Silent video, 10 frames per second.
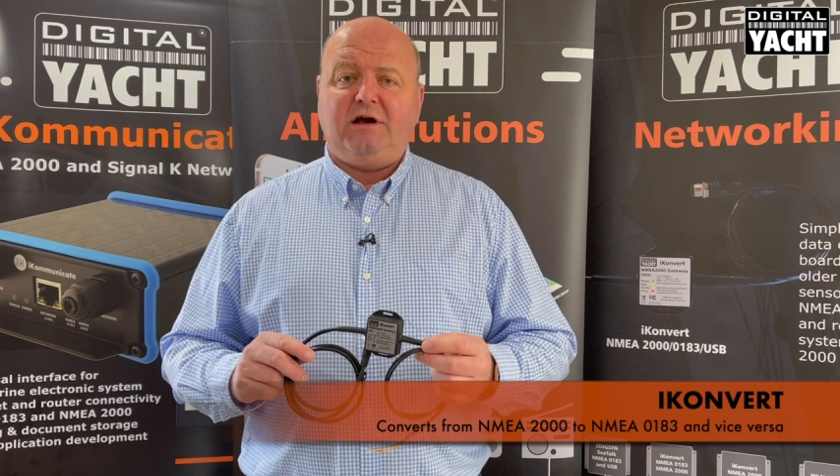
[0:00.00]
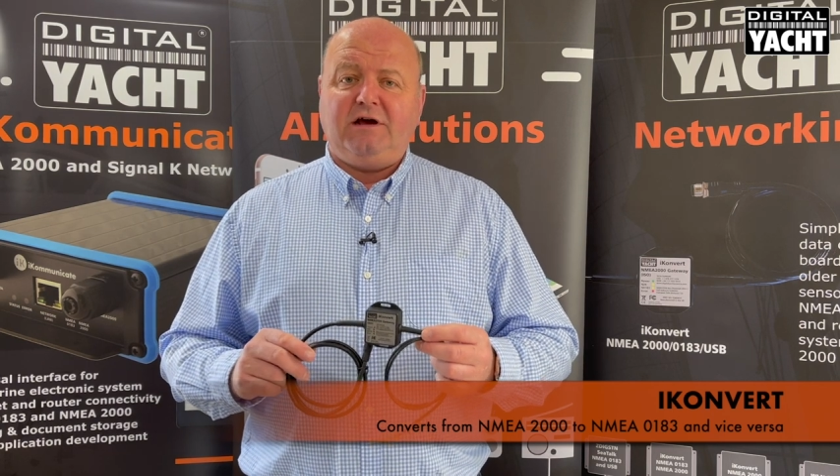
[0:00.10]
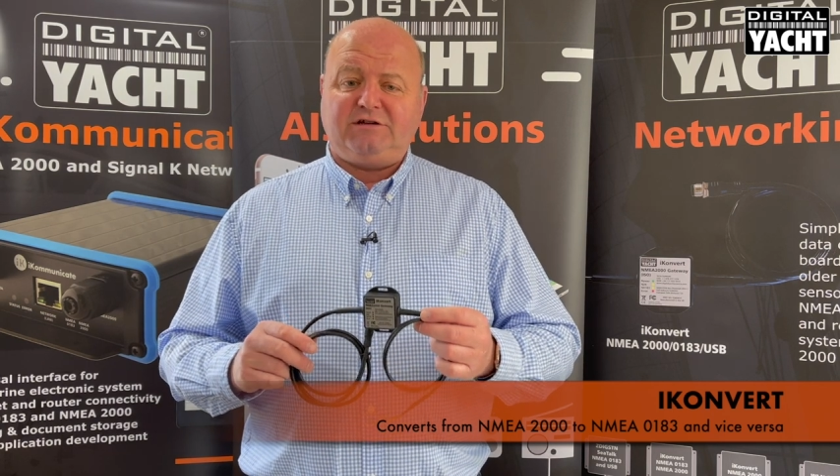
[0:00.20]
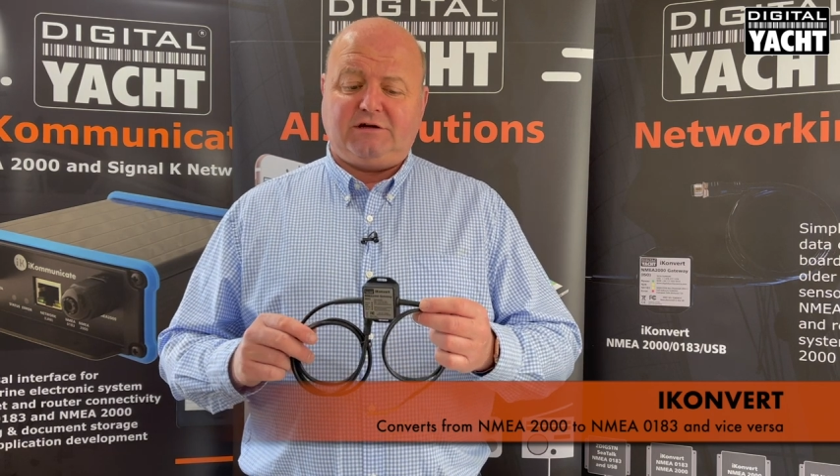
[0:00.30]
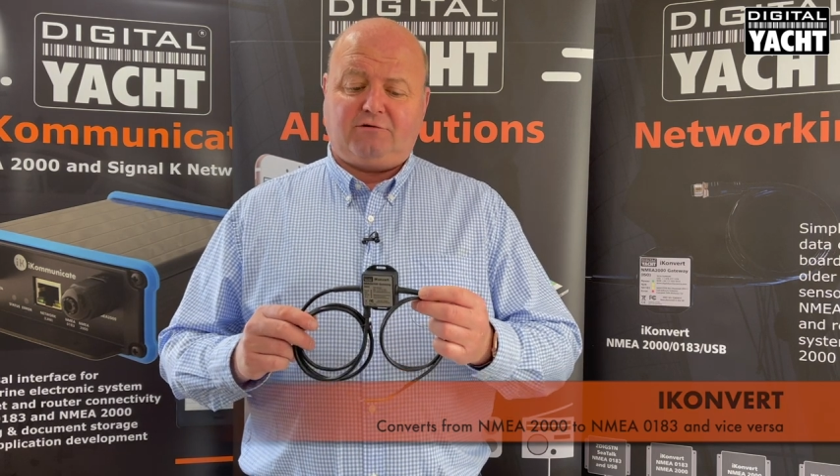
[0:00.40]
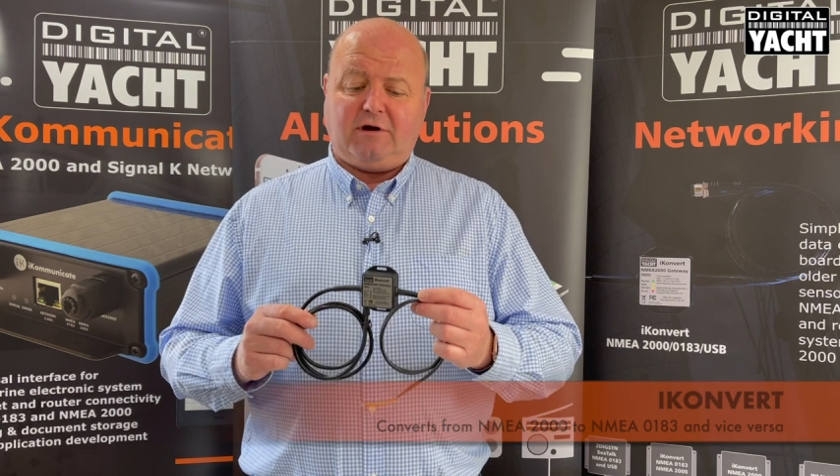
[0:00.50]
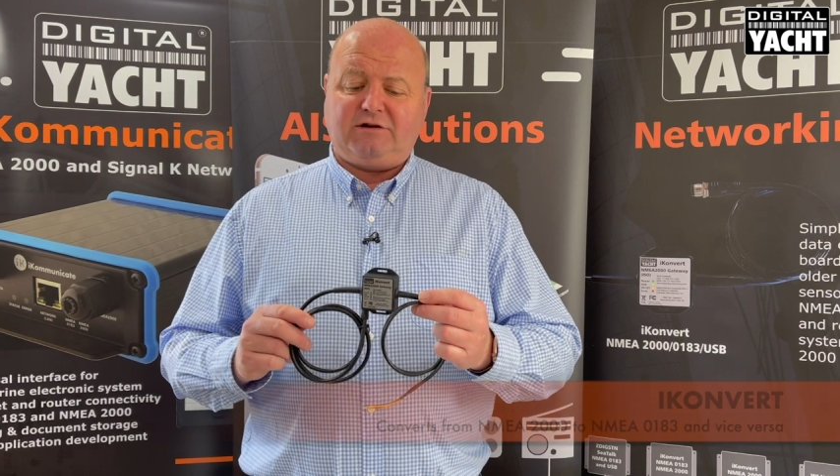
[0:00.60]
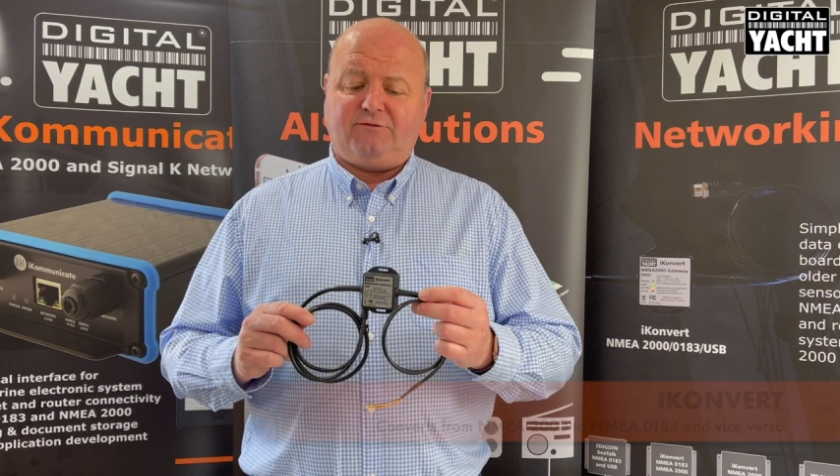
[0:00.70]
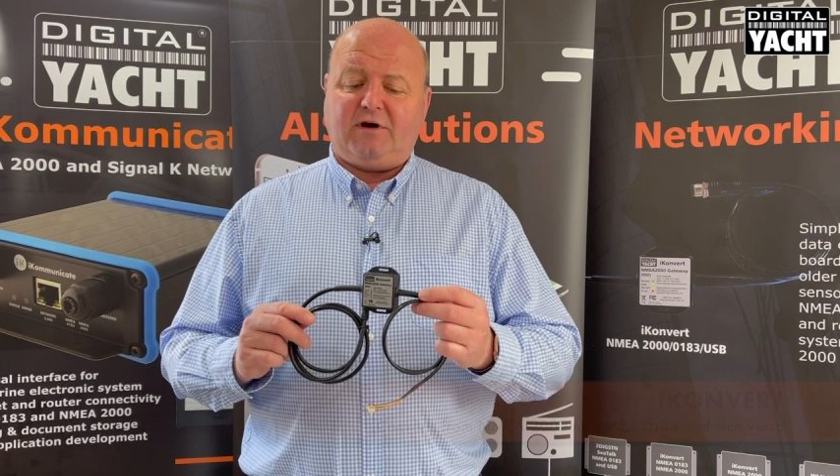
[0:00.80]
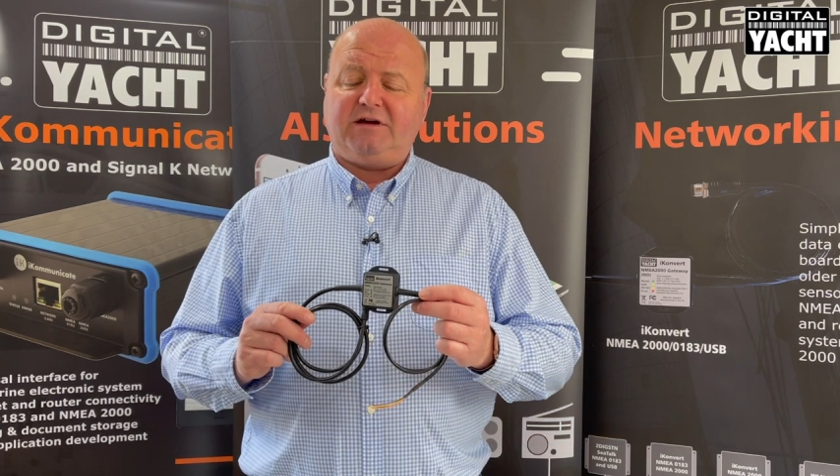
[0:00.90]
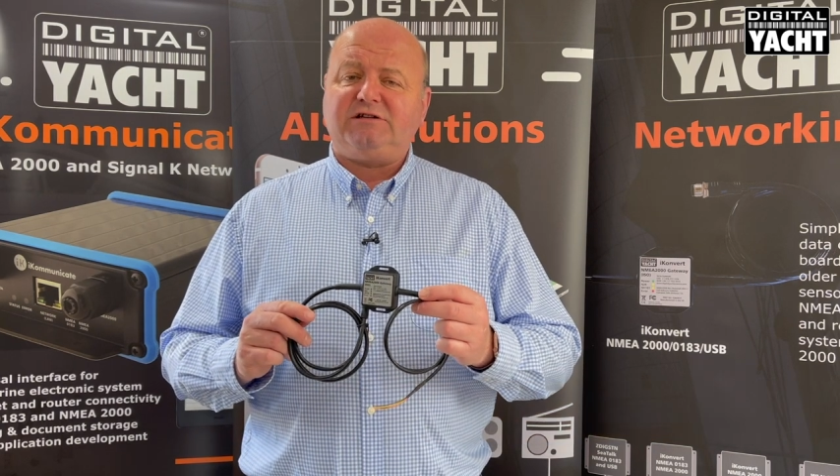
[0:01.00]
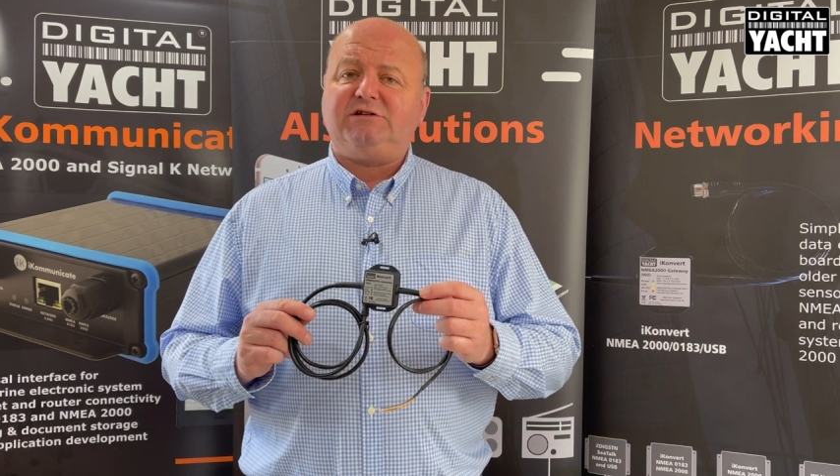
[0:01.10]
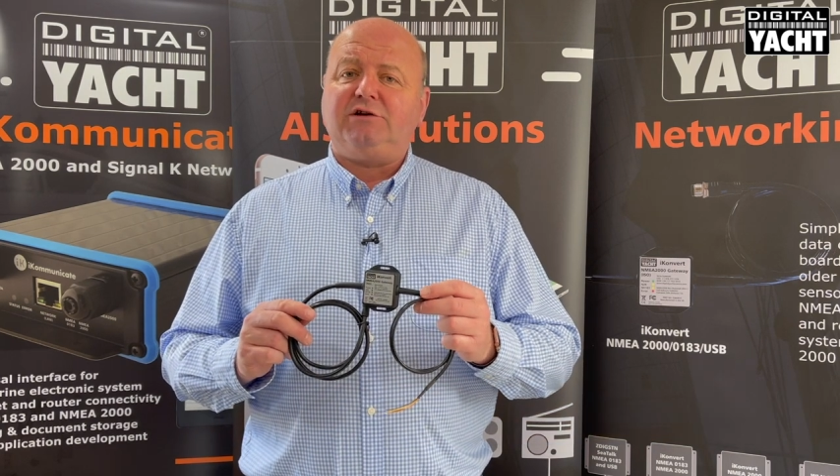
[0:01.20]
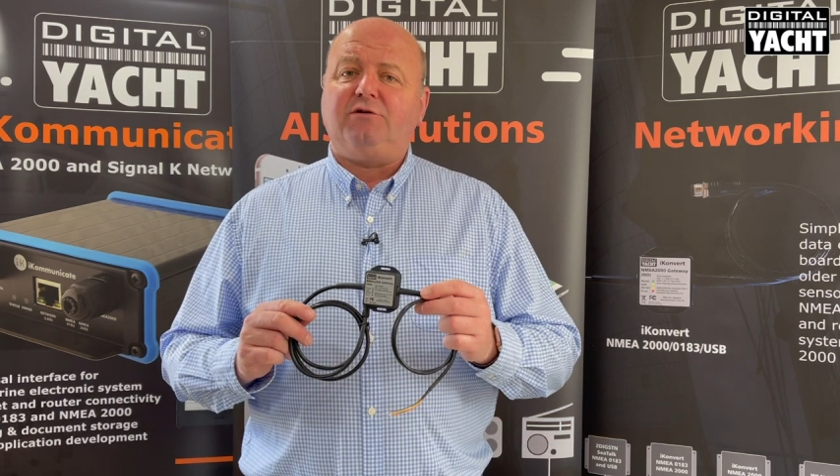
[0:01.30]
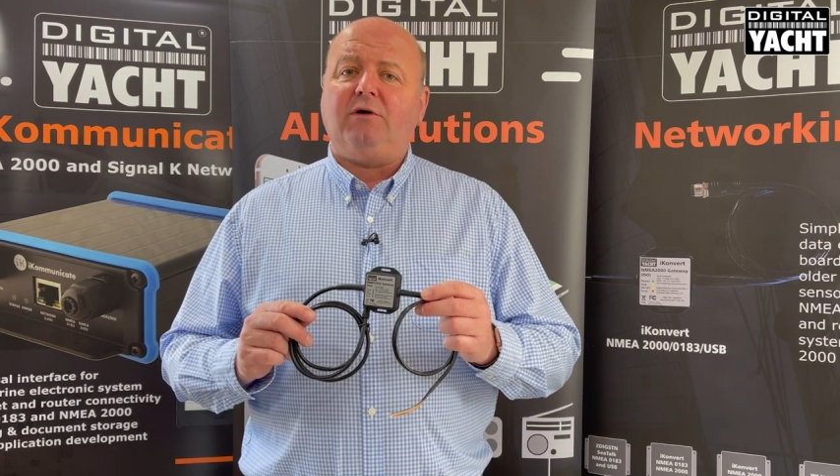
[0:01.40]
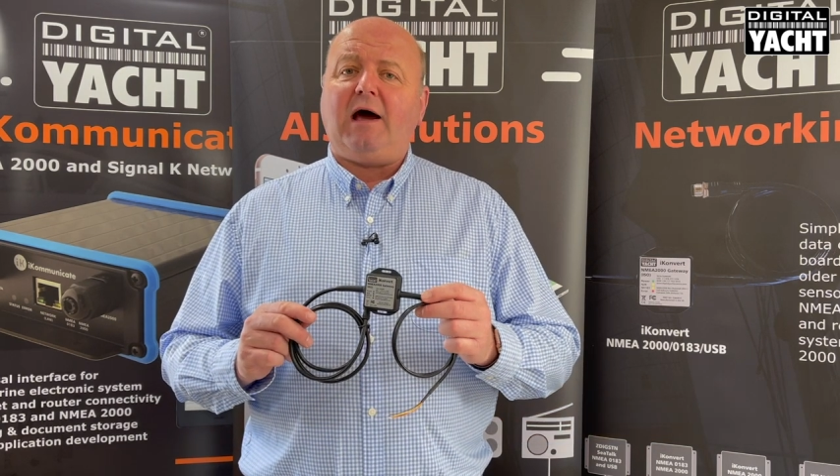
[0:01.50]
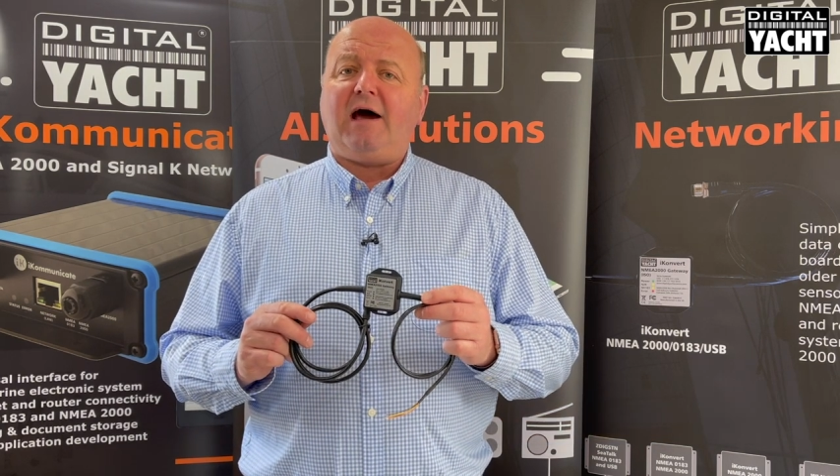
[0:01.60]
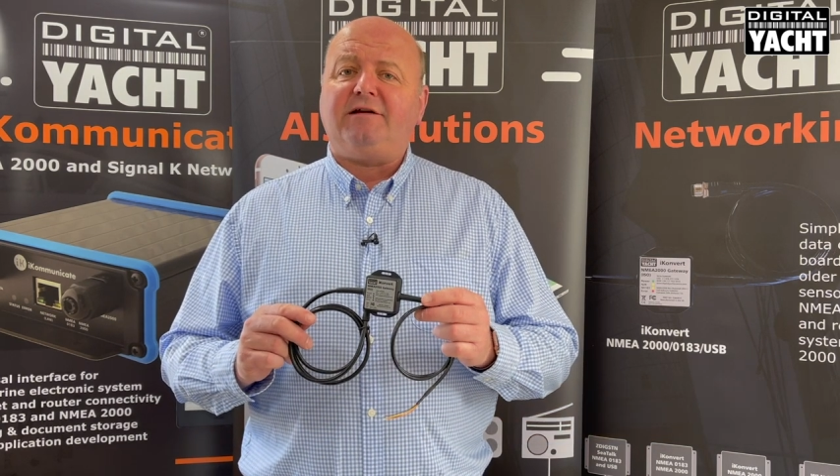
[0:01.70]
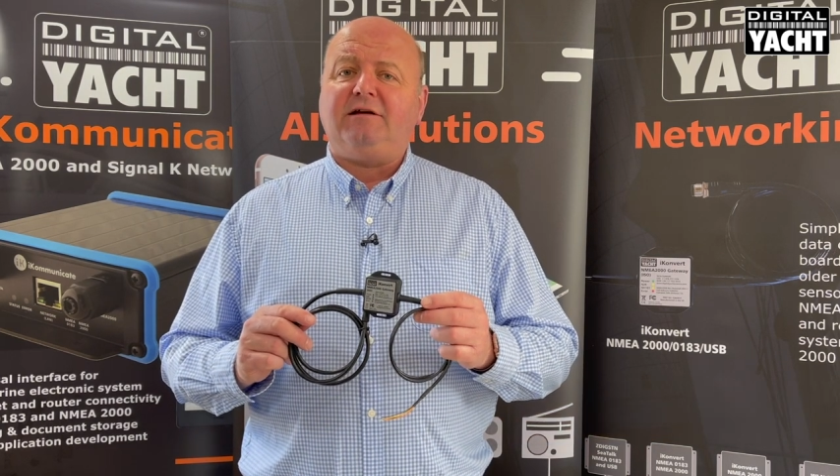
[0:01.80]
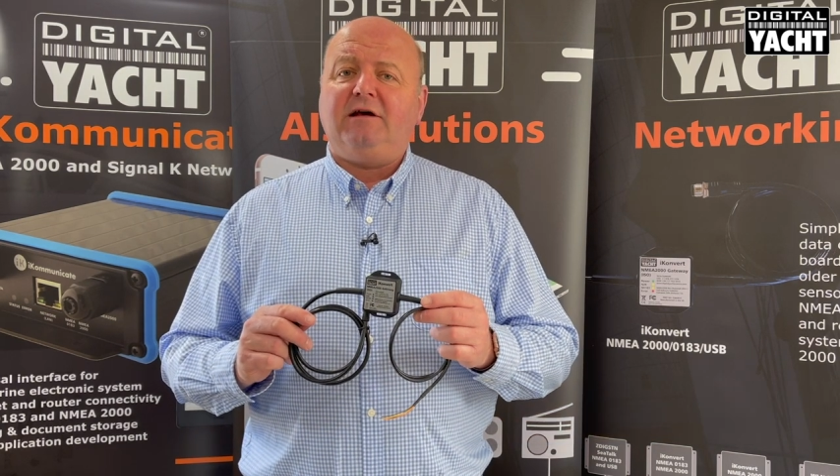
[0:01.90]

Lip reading: So a great device to add